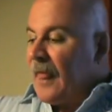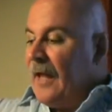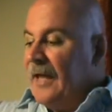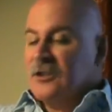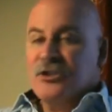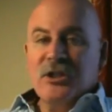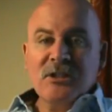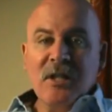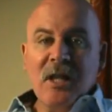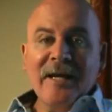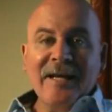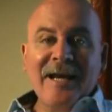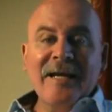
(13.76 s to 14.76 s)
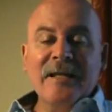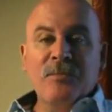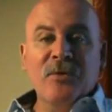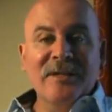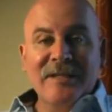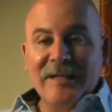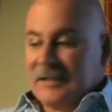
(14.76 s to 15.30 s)
And just like I had
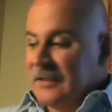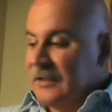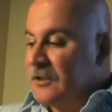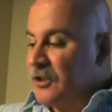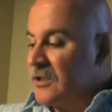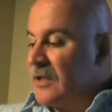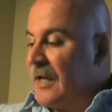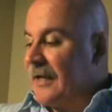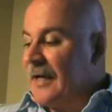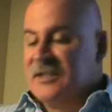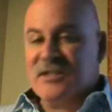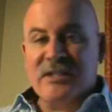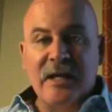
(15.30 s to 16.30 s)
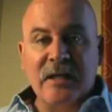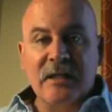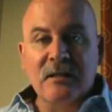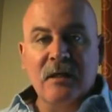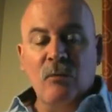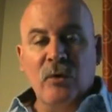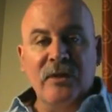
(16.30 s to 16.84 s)
predicted, just like I
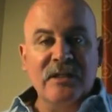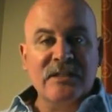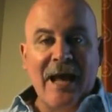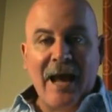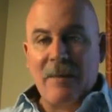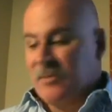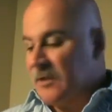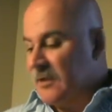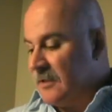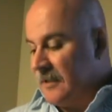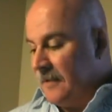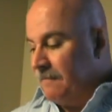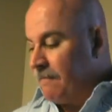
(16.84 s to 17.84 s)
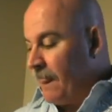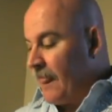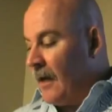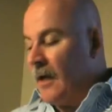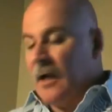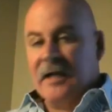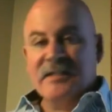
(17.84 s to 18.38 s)
said when this happened,
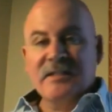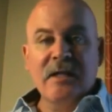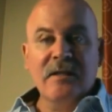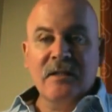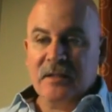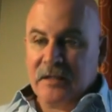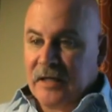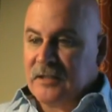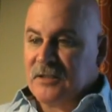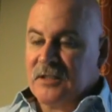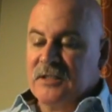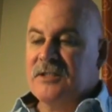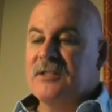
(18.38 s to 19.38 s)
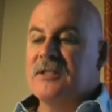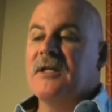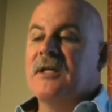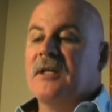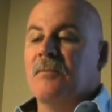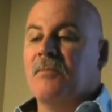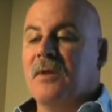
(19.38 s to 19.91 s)
I said that the
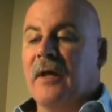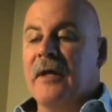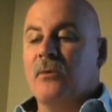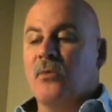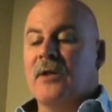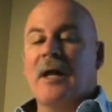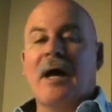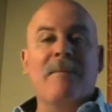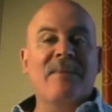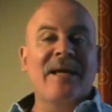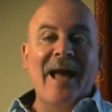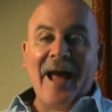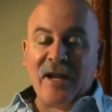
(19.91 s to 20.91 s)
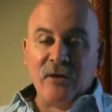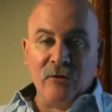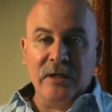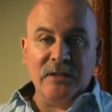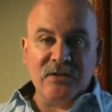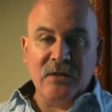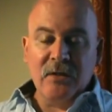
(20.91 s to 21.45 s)
SEC complaint would not be
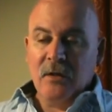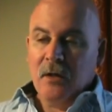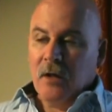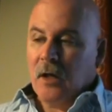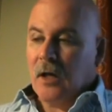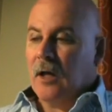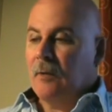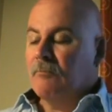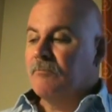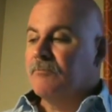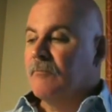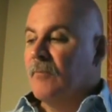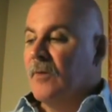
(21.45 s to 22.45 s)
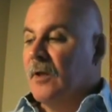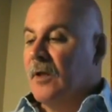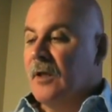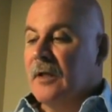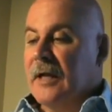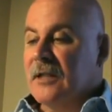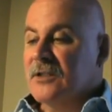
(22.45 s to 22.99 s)
accurate. He
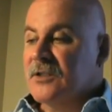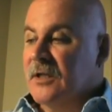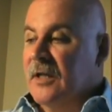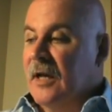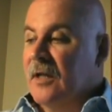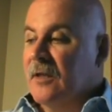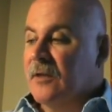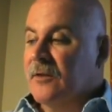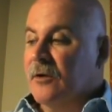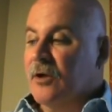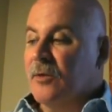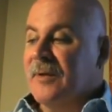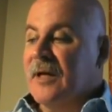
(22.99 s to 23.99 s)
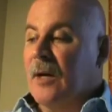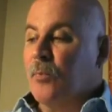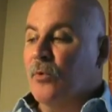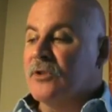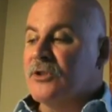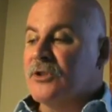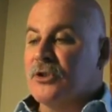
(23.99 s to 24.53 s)
announced today that there could be
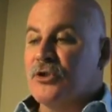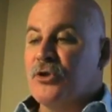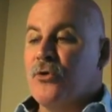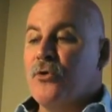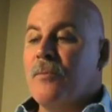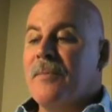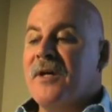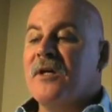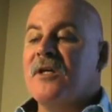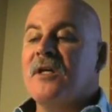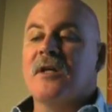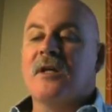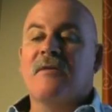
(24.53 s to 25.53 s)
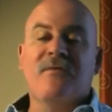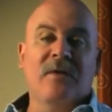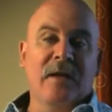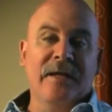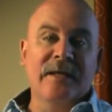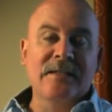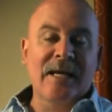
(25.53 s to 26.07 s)
upwards to 2 million
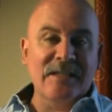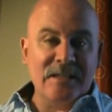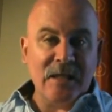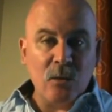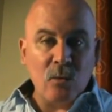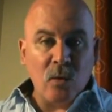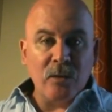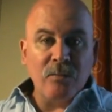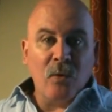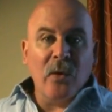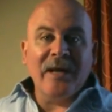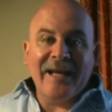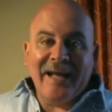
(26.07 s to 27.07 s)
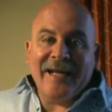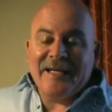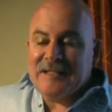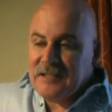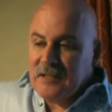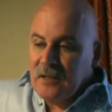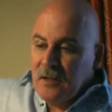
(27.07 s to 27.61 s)
affiliates. I said
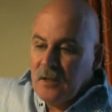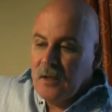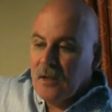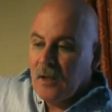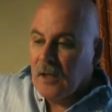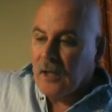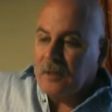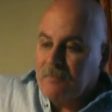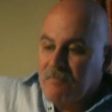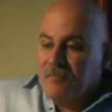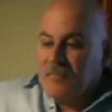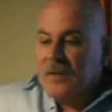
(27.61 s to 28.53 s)
1.8.